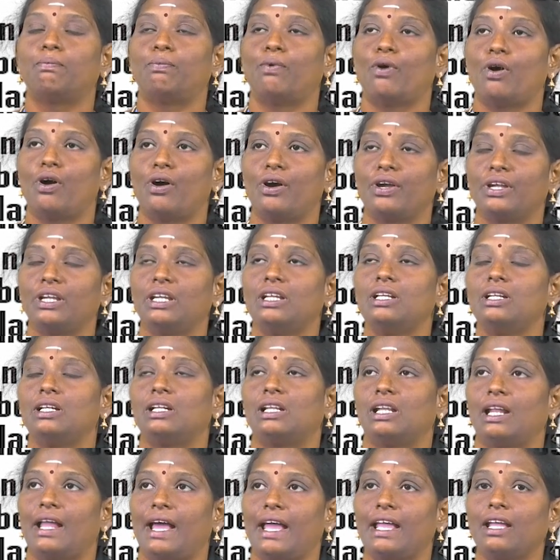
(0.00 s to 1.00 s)

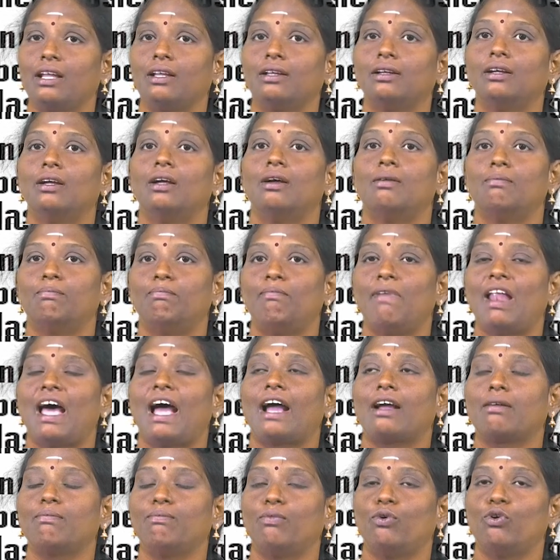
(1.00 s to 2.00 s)
point like
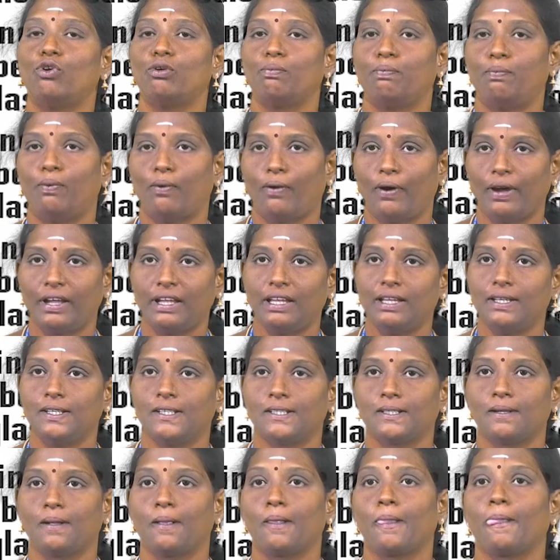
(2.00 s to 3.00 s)
blackboard point.